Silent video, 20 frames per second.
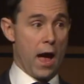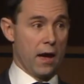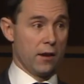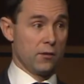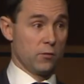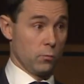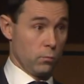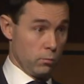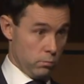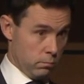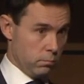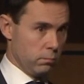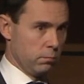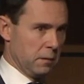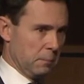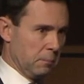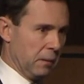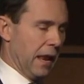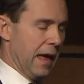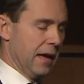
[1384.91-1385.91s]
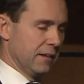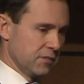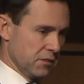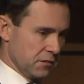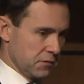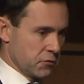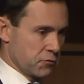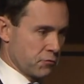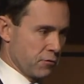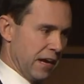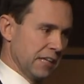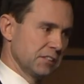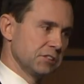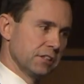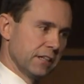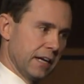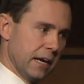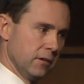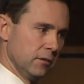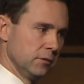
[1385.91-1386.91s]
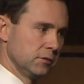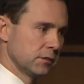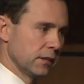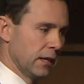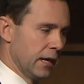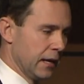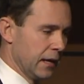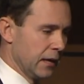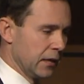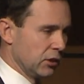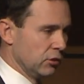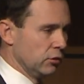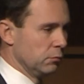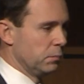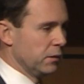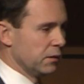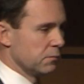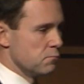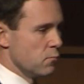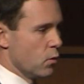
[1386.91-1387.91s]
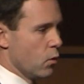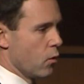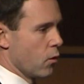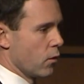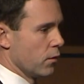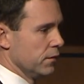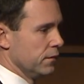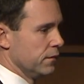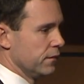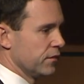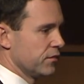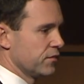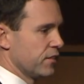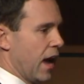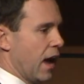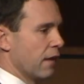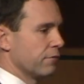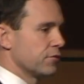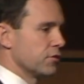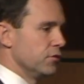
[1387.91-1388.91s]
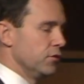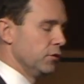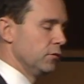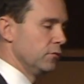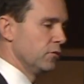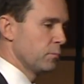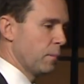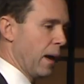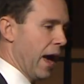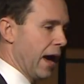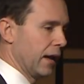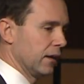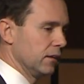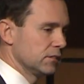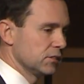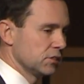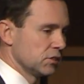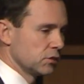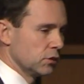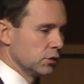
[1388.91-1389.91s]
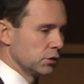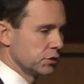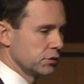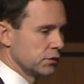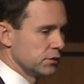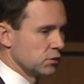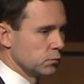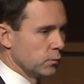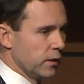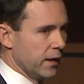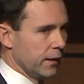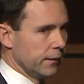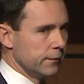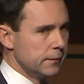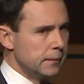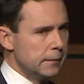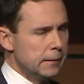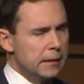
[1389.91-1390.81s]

and we plan to thrash it out uh, a good bit more in this afternoon's panel discussion as well.